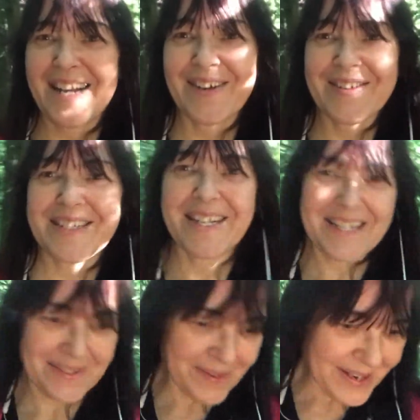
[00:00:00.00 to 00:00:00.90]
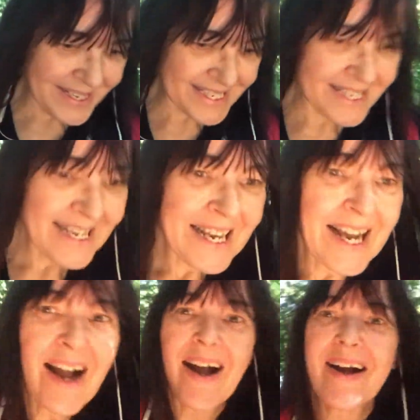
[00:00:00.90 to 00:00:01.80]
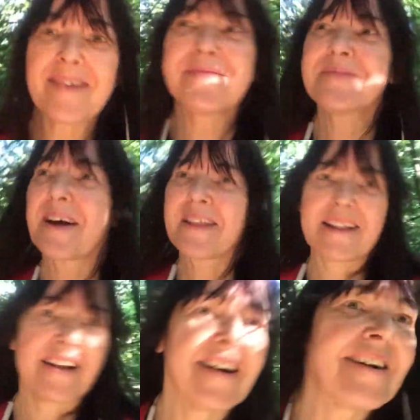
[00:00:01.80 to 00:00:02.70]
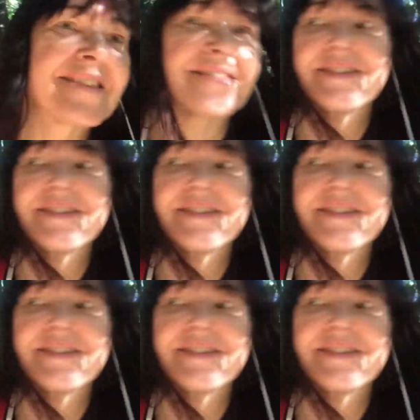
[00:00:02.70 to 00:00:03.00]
lost in this wood. I think the castle is